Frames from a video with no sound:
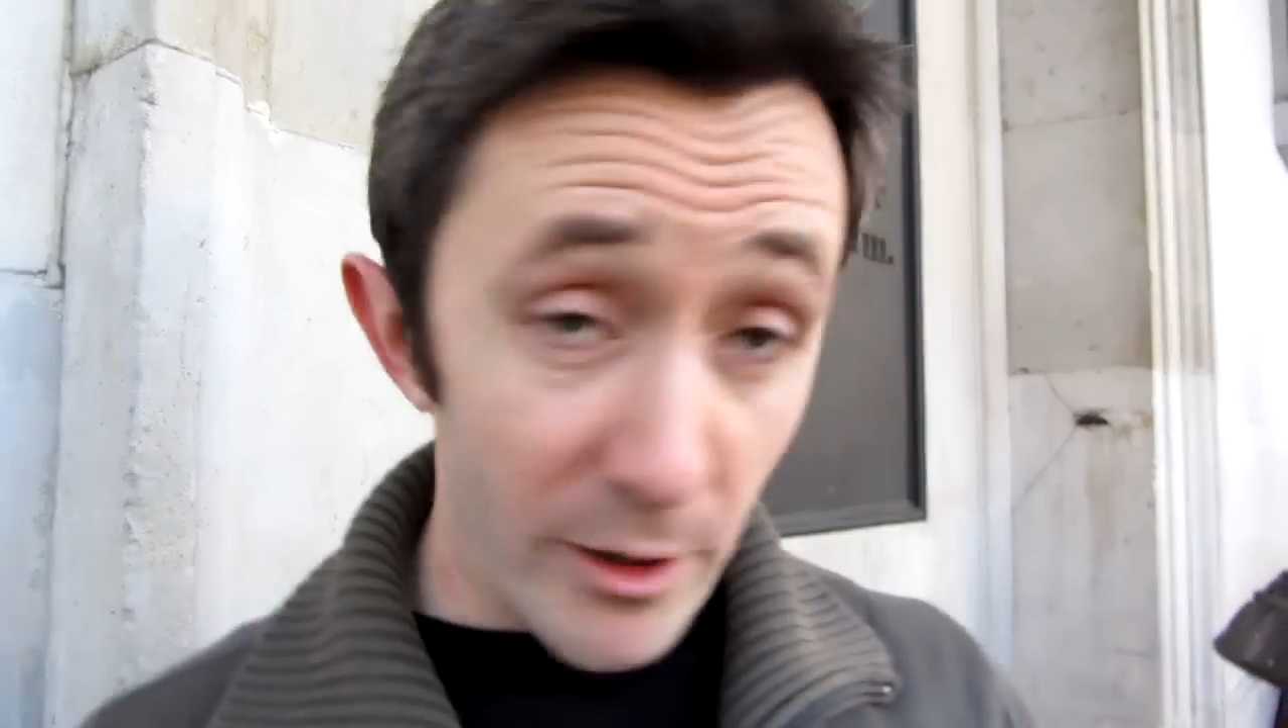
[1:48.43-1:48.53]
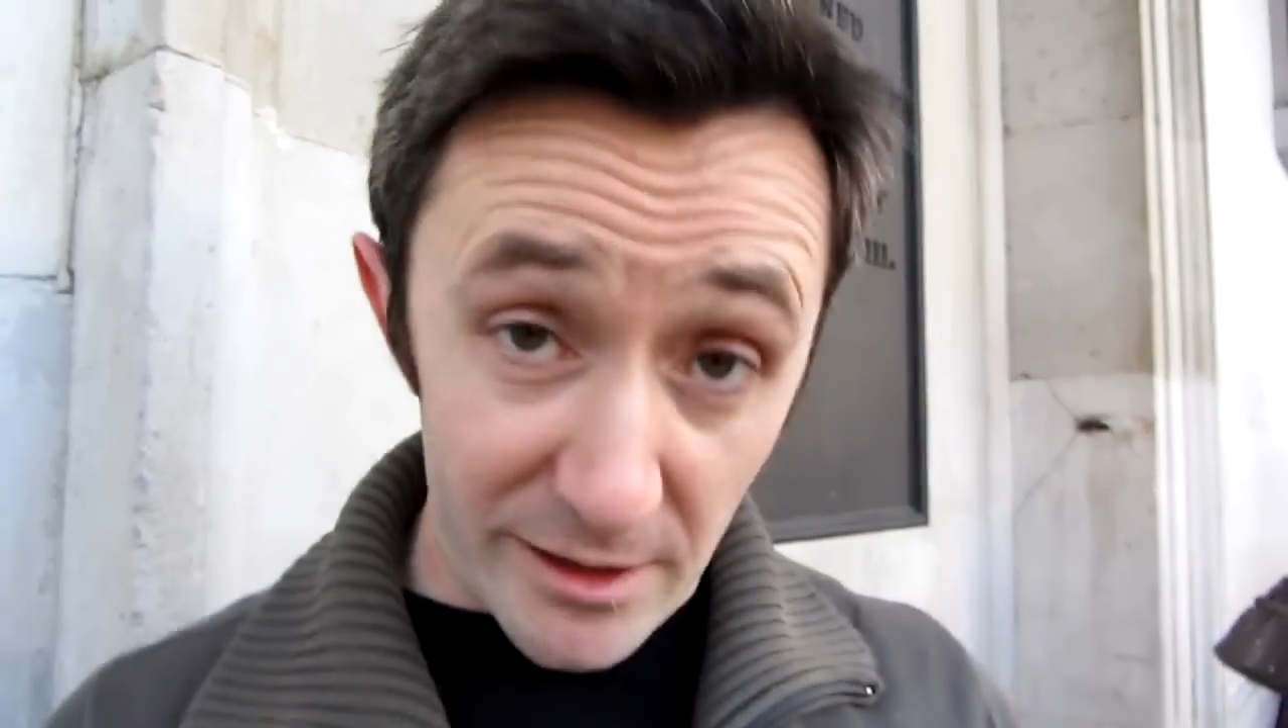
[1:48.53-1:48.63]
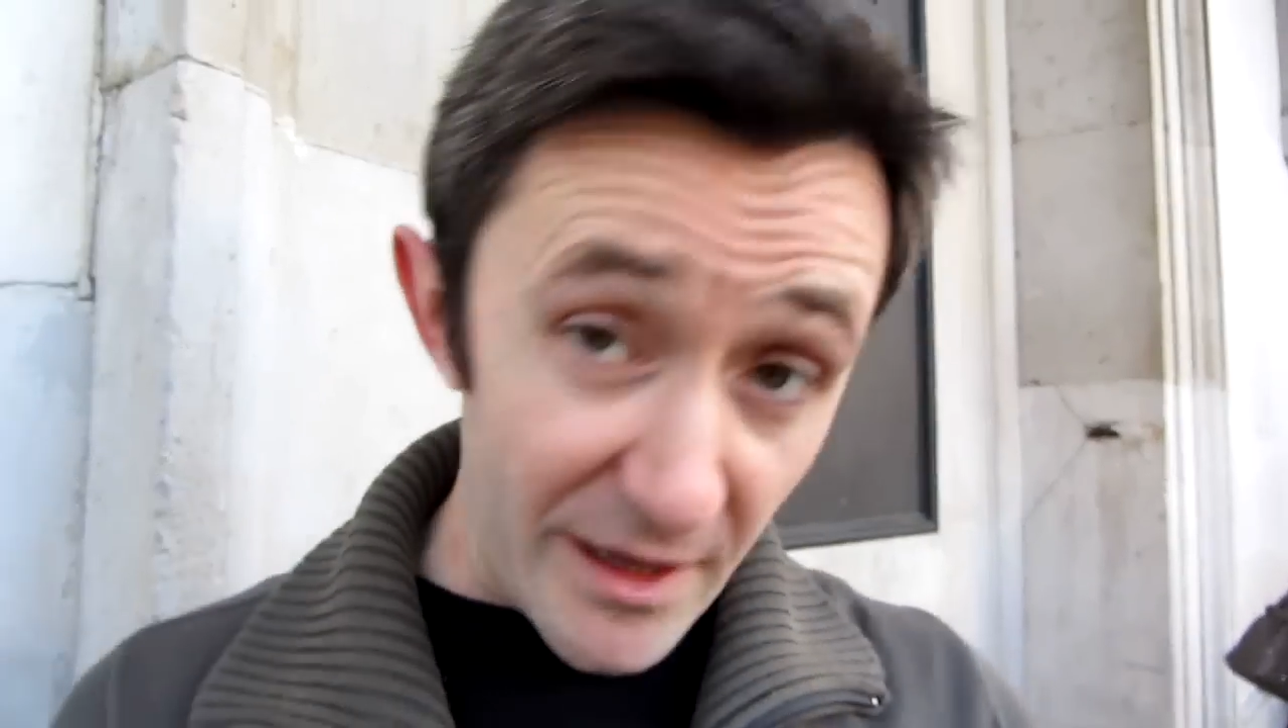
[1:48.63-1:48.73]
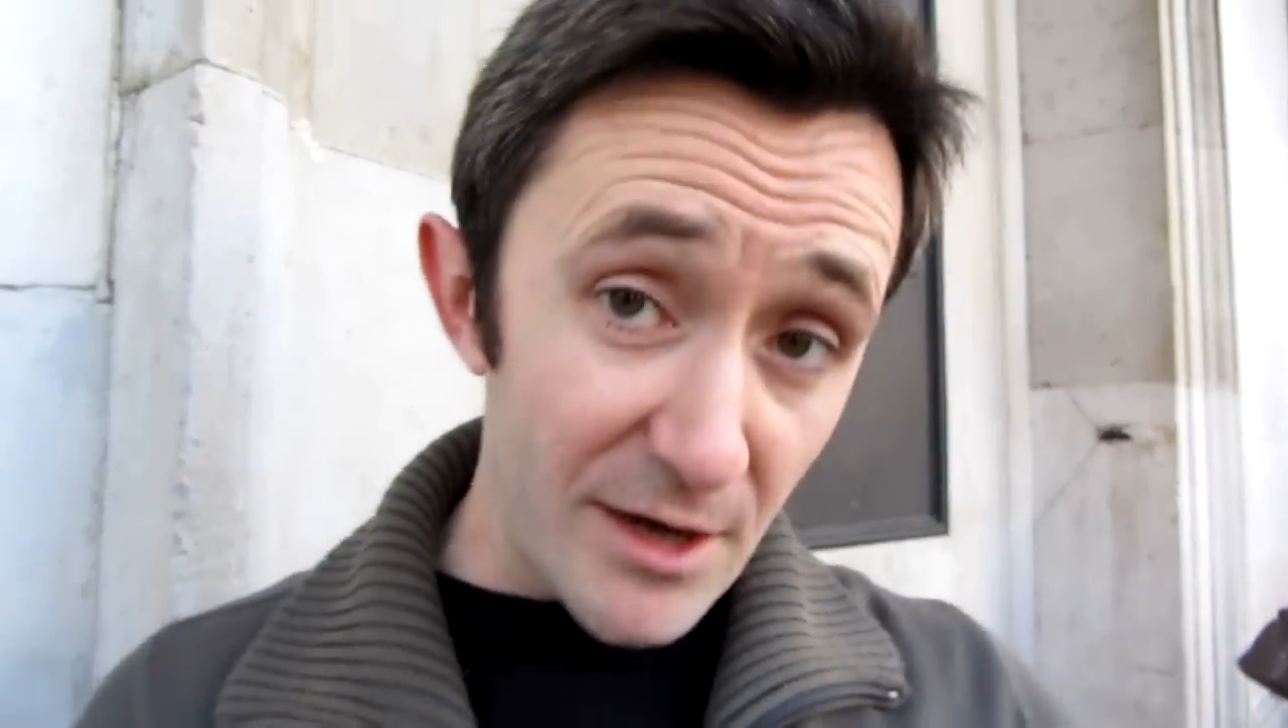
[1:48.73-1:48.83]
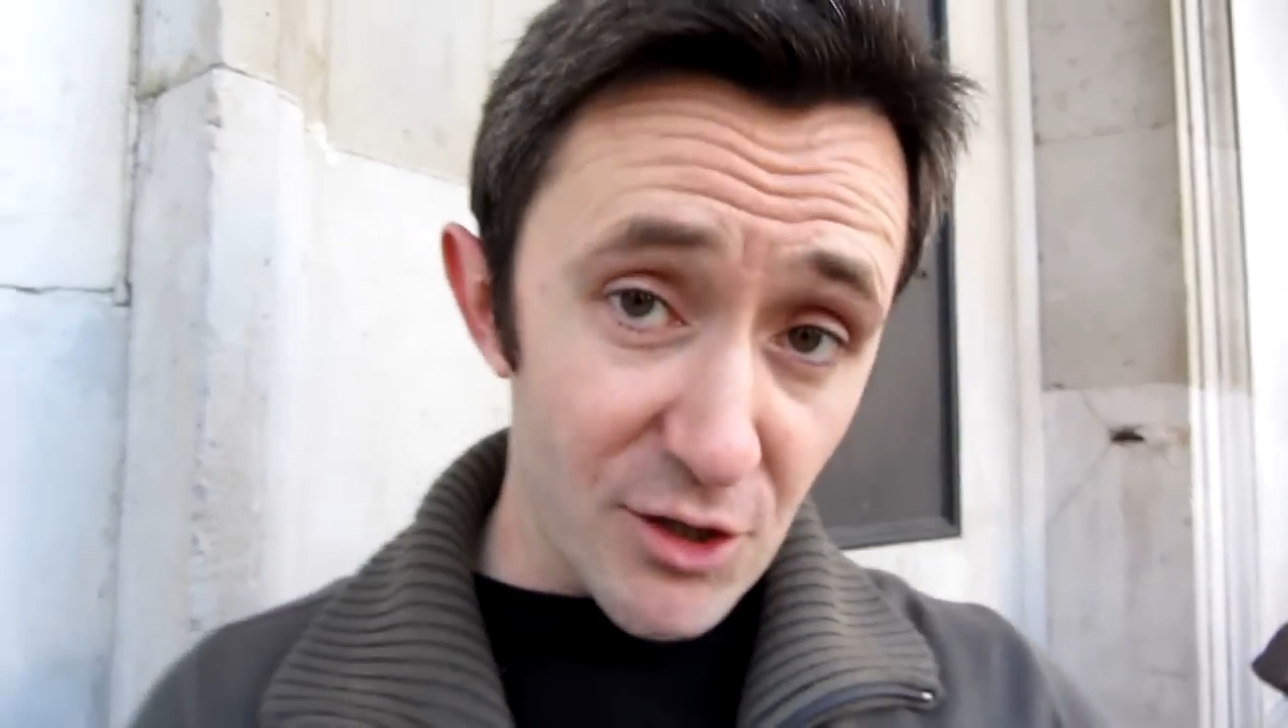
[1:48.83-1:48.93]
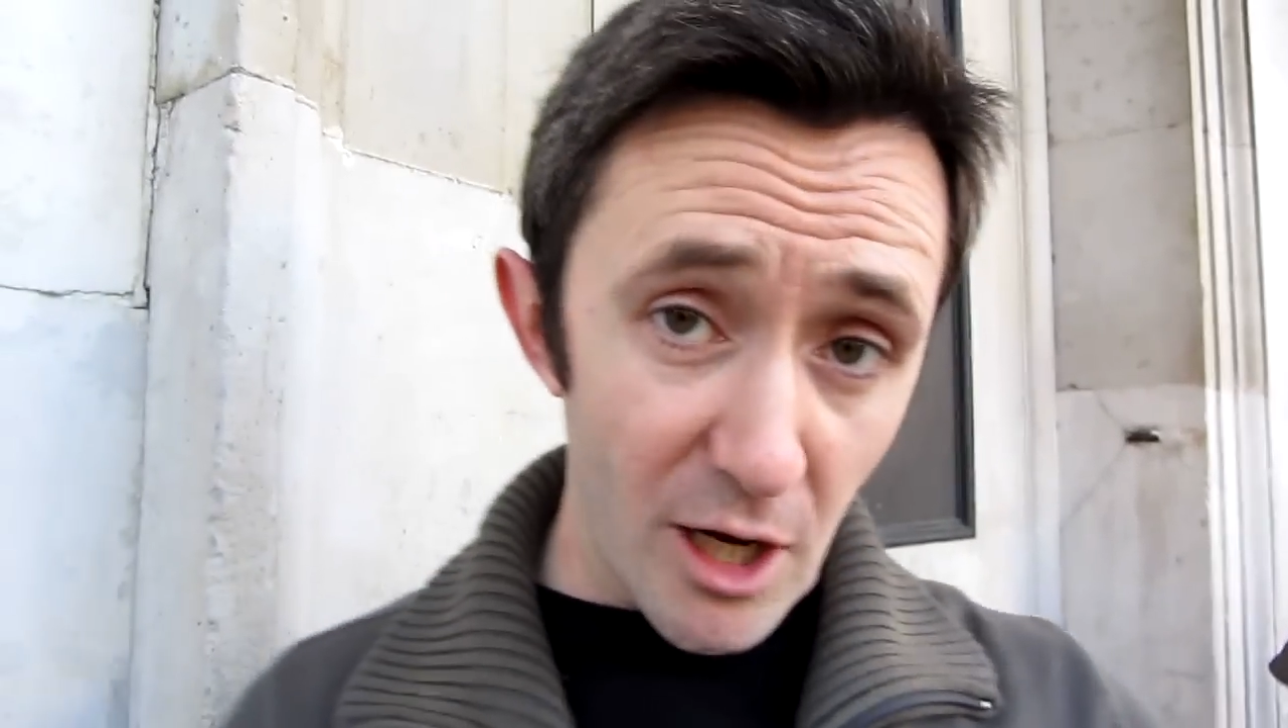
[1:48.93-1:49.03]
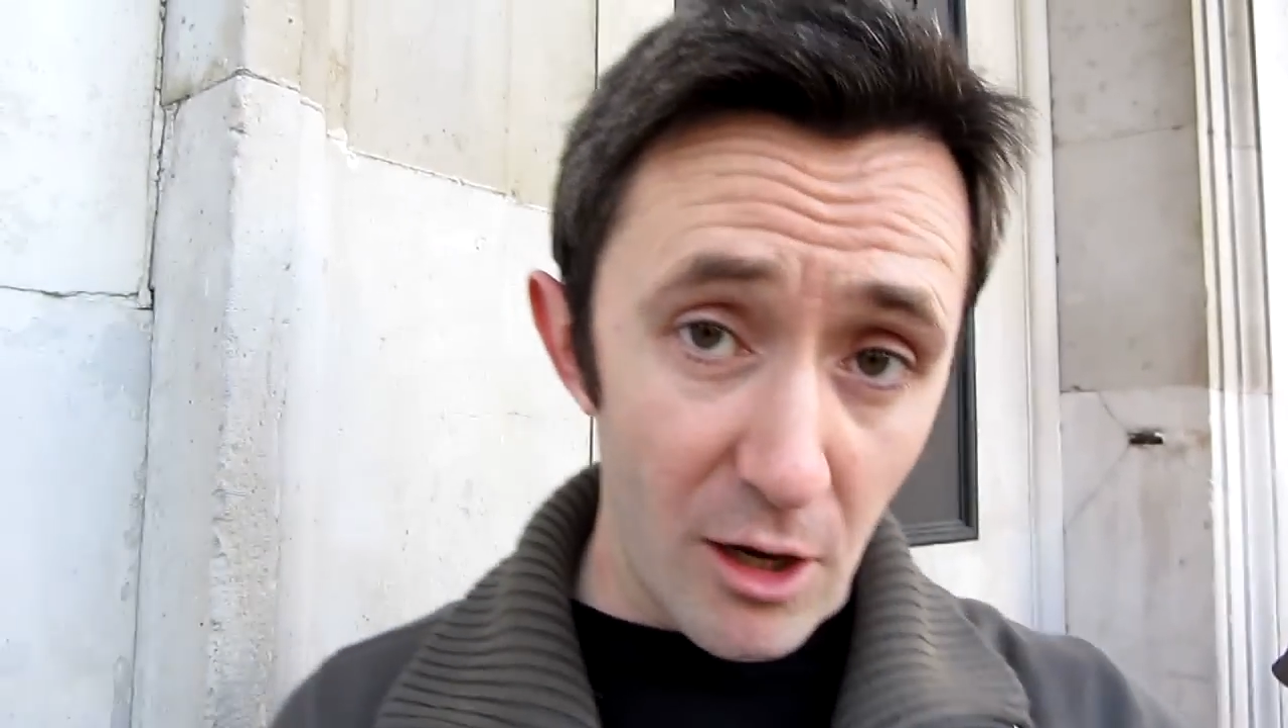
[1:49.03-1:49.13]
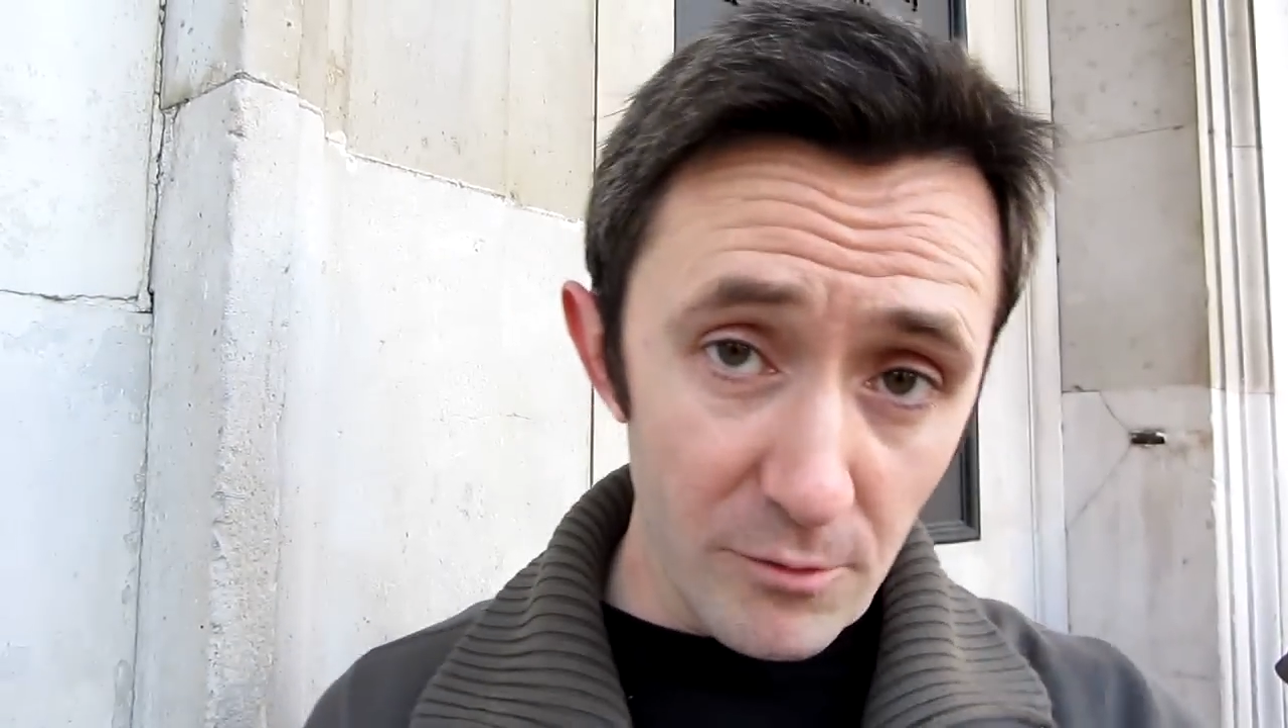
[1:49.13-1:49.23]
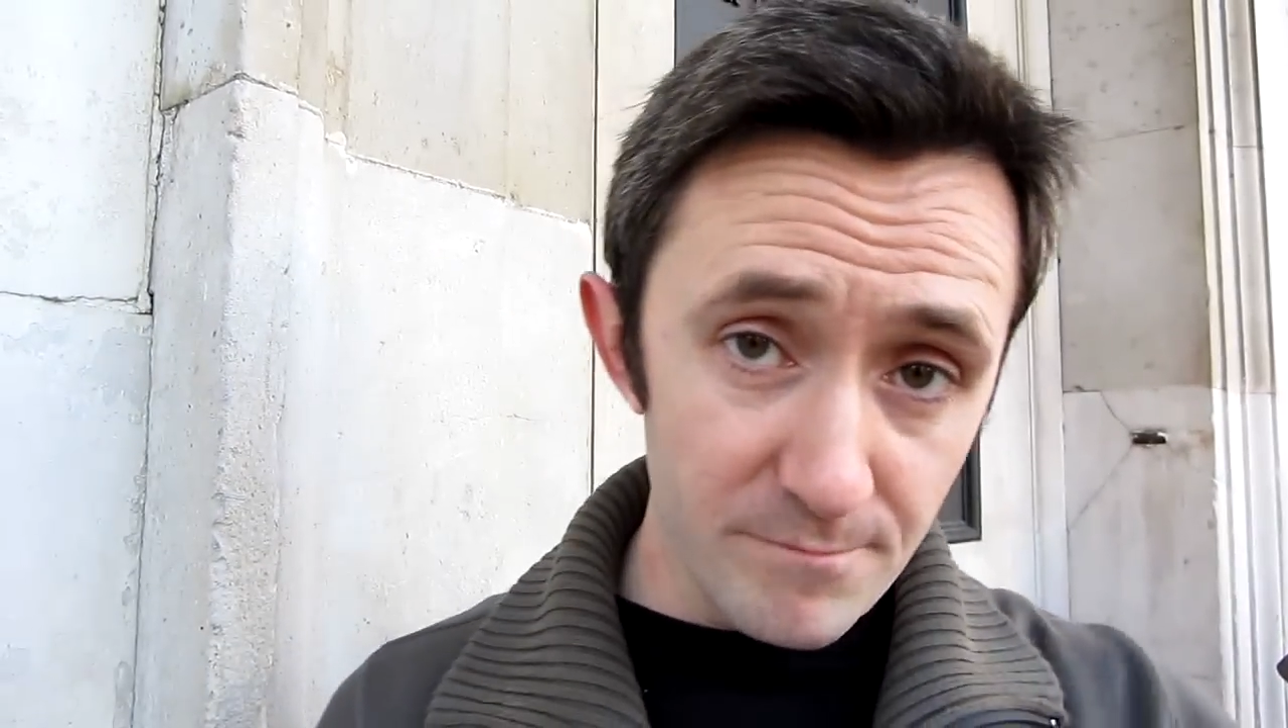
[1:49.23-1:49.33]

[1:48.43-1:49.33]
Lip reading: doing that show,